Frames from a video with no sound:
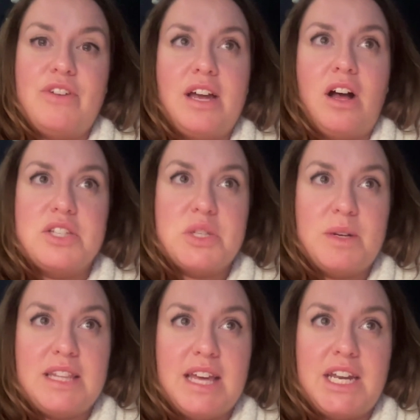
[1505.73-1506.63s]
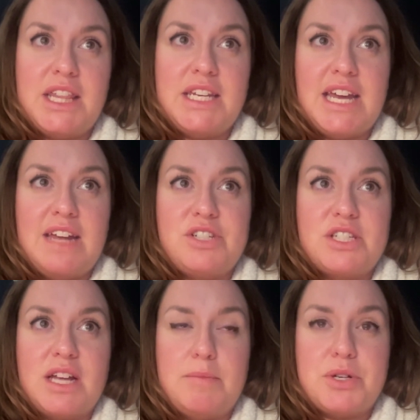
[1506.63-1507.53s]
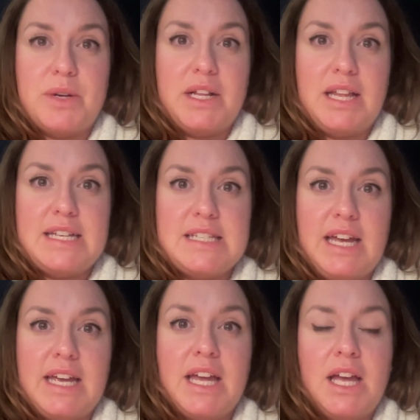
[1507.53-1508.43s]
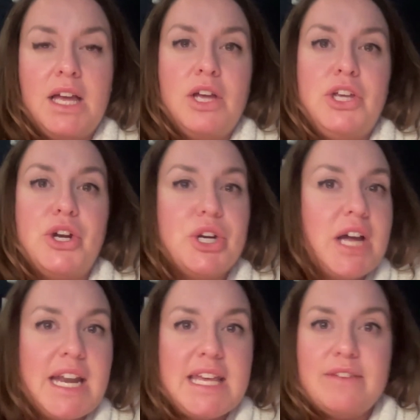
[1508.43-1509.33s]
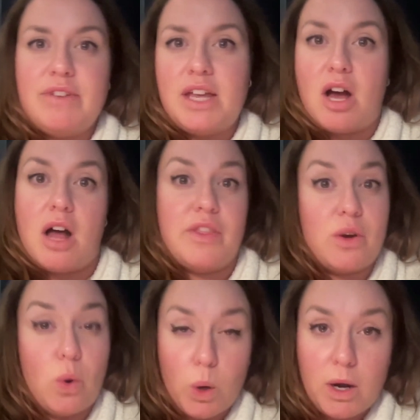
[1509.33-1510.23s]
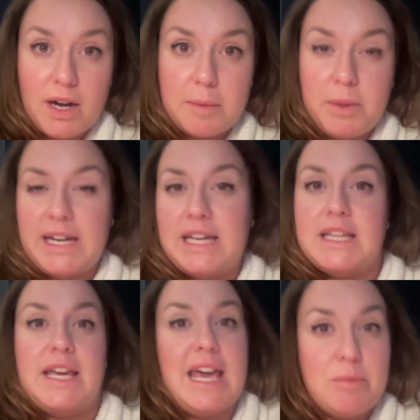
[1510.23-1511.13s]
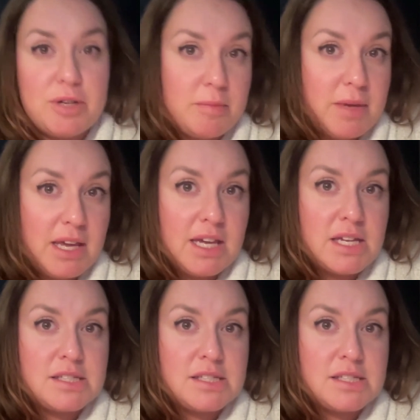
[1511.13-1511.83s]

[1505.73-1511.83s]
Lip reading: And also at the end of the day, I just come to realize like, you're not even on the court playing the game with me.